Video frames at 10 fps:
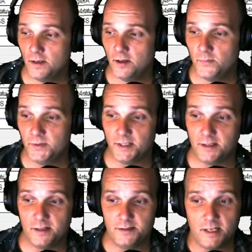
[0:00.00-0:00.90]
Put that
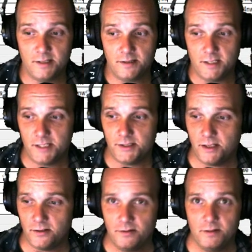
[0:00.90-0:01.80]
contact into that
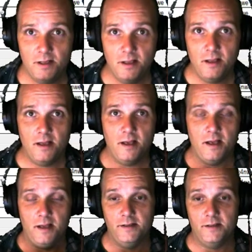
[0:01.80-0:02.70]
channel.
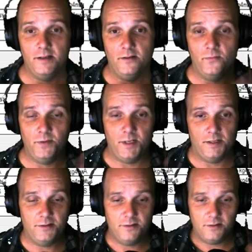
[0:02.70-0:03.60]
And when I
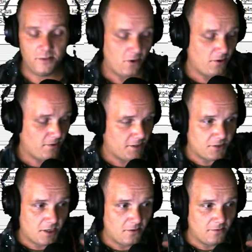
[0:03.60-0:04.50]
go to that
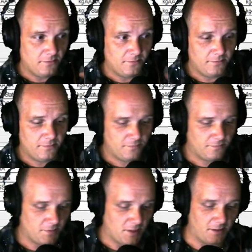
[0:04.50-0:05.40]
channel,
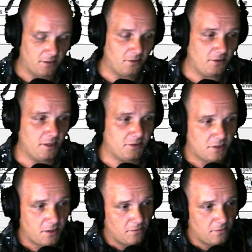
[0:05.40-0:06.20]
I can go to that channel.